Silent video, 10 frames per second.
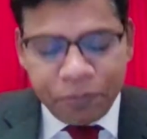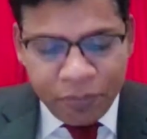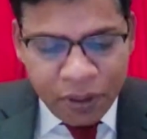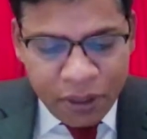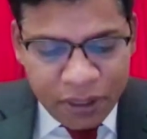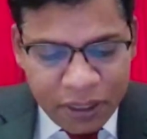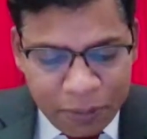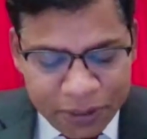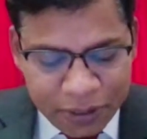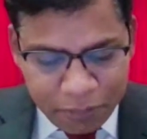
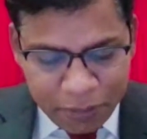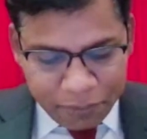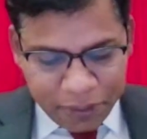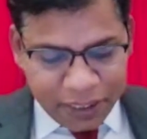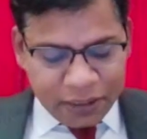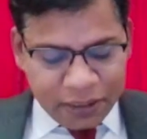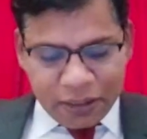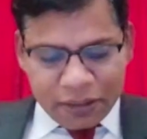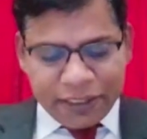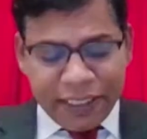committed by my
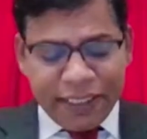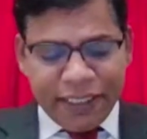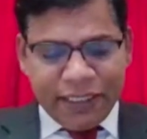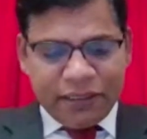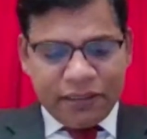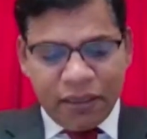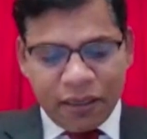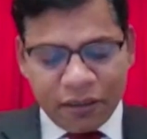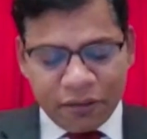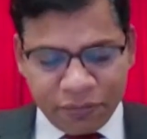trainees
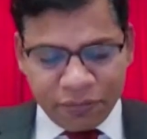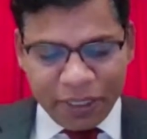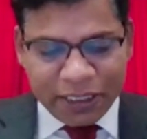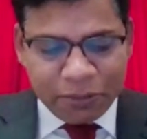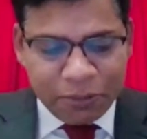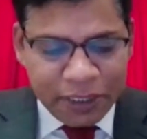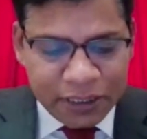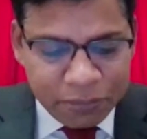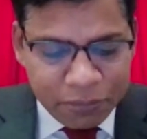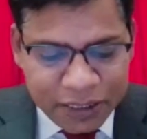or from my experience,
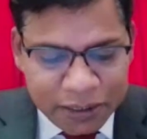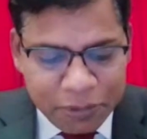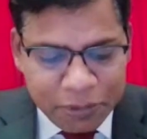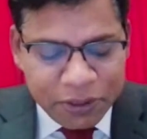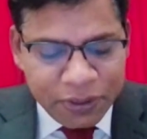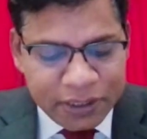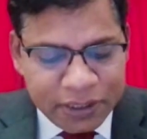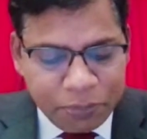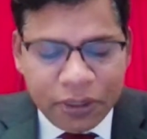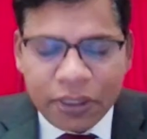my team members. For
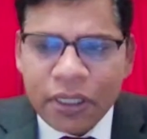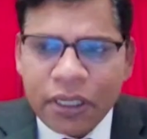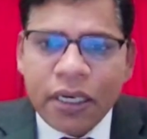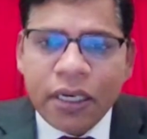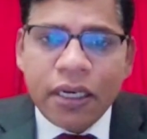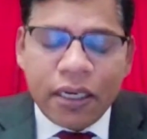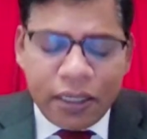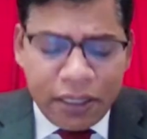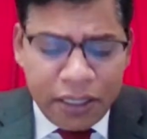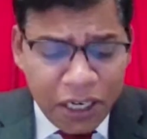example,
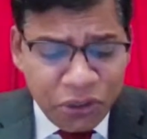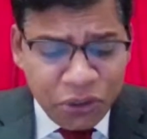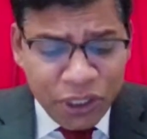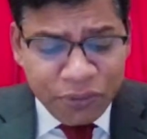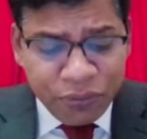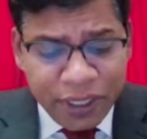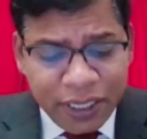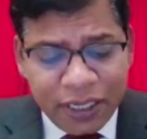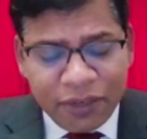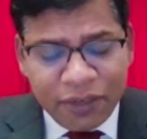not knowing where
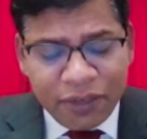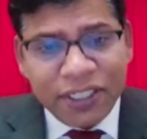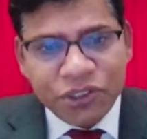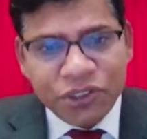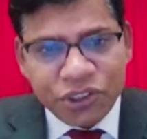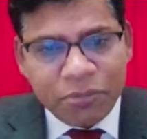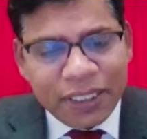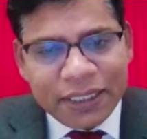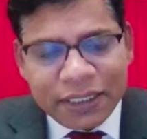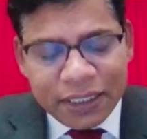and when to stop the
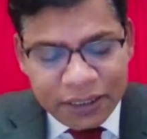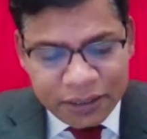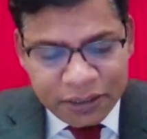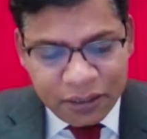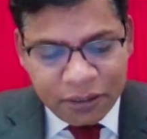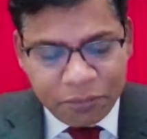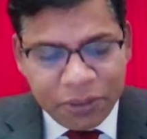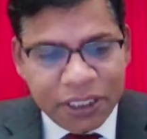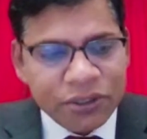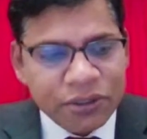research
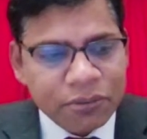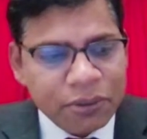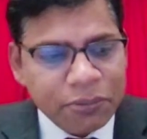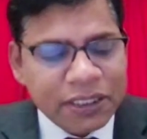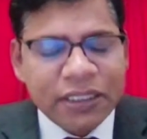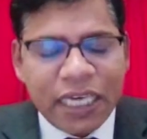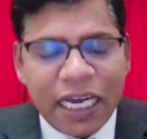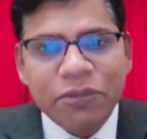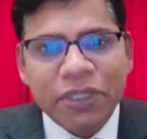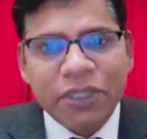because time
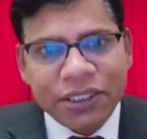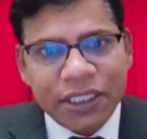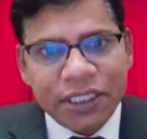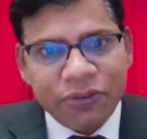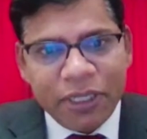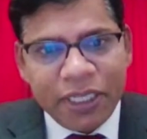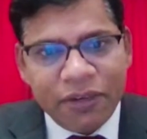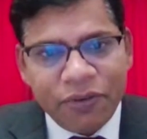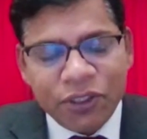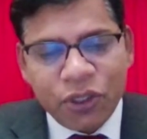constraint will be there when
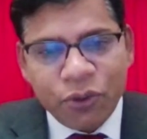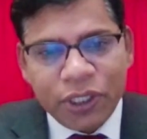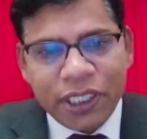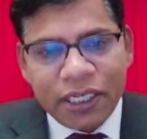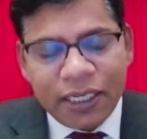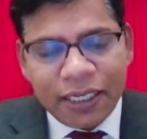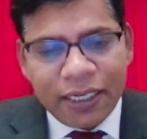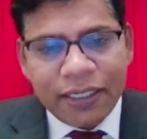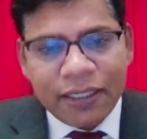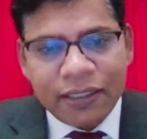you are working on an
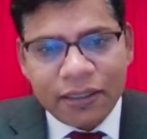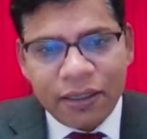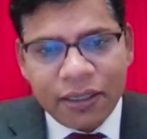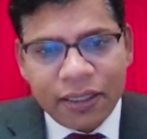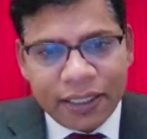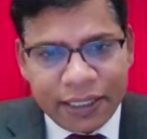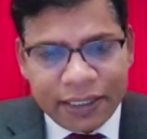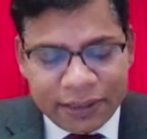alert or a case.